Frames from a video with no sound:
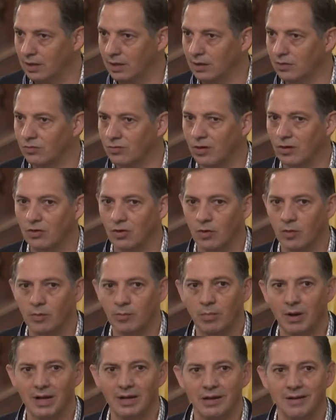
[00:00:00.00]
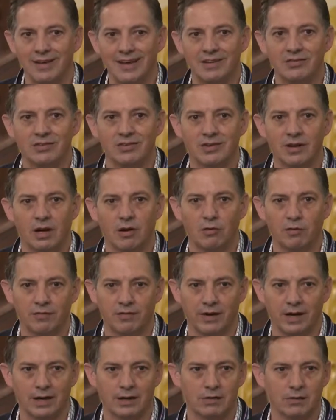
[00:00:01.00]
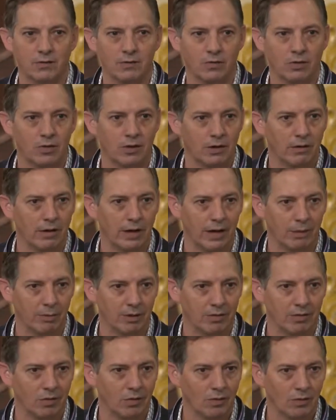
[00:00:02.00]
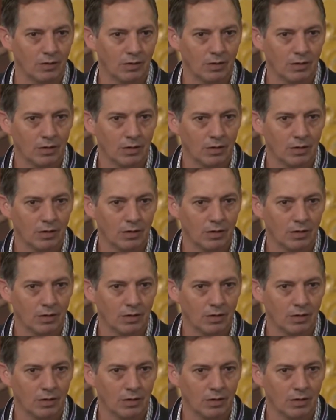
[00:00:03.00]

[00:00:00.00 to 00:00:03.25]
is determined by lifestyle factors and our habits.